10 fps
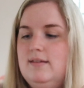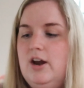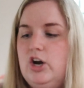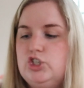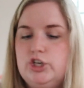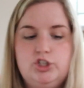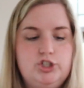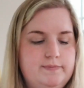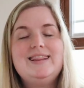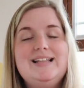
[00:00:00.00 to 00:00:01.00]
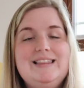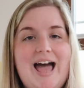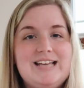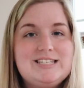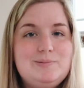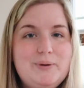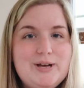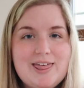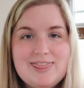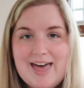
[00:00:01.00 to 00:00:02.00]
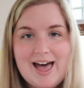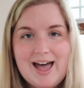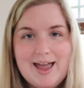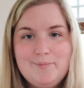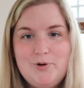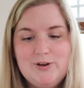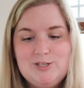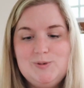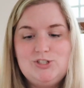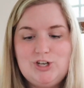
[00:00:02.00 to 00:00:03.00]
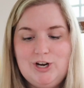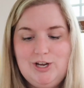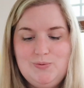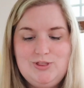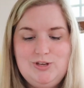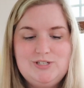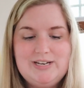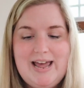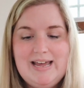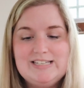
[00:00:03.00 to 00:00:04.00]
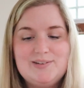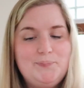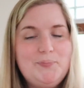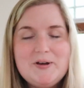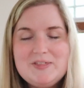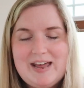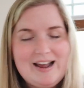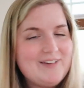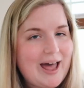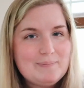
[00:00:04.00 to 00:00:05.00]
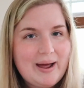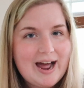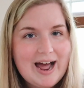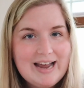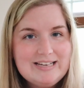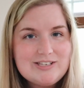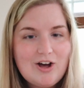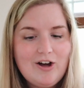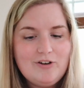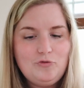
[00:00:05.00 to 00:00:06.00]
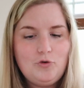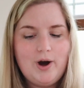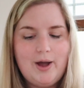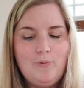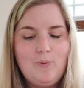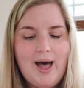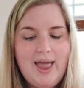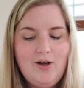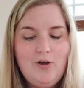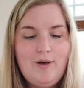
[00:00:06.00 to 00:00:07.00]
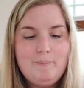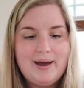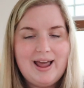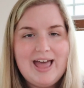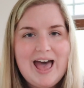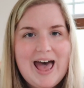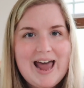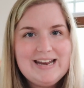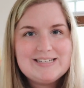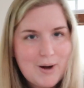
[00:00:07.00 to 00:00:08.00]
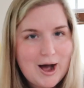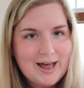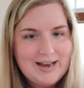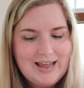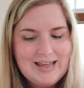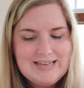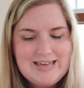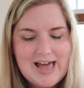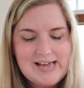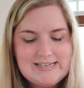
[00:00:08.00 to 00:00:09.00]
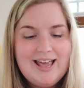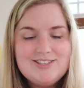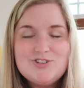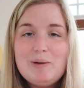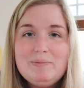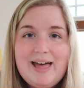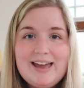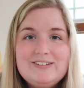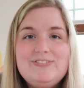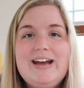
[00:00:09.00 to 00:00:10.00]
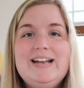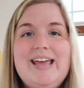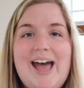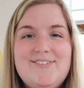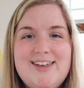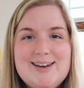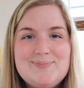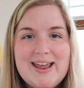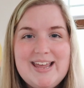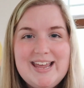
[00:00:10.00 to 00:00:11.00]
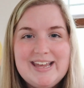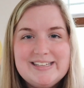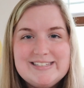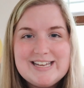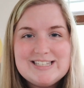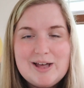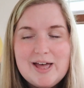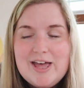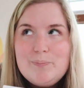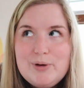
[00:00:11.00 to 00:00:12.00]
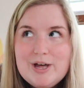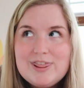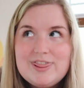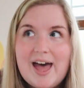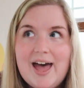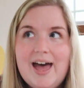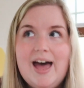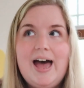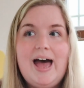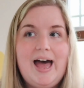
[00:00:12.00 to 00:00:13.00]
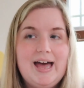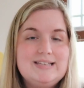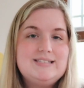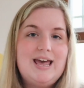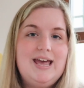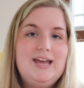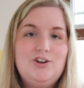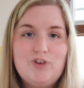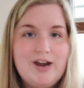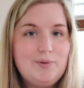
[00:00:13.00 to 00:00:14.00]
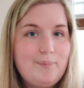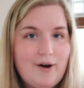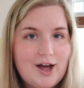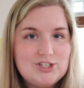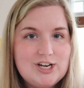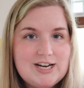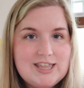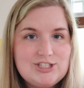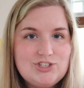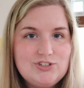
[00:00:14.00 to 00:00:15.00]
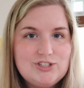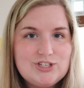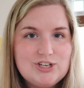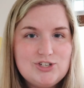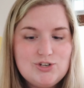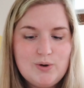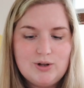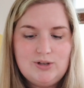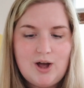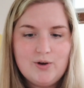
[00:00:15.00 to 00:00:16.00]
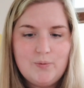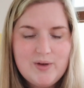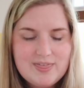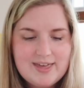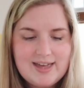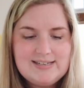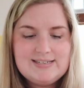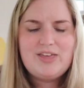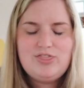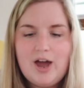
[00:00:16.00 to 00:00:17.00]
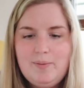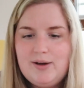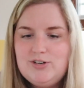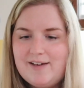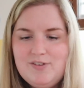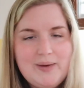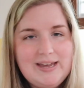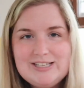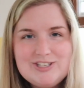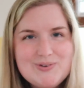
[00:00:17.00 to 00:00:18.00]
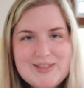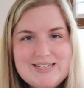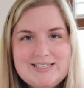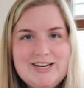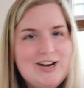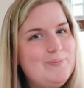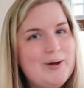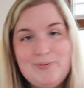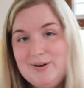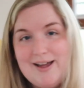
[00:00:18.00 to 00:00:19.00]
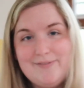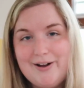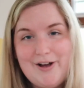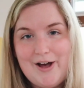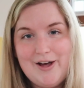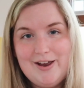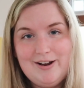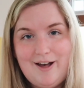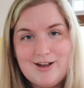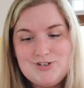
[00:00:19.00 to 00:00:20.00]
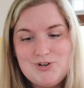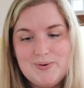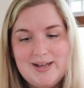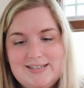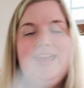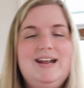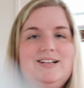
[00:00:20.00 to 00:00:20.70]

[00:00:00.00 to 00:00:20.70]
our church. The last book that I am going to be sharing with you today is a book that I've had my eyes on for a while, but I hadn't bought it yet, and so I'm glad to finally have it in my hands. It's a book that has a great project that students can do along with it. I thought about having my kids do it this year, but we never got to it, and it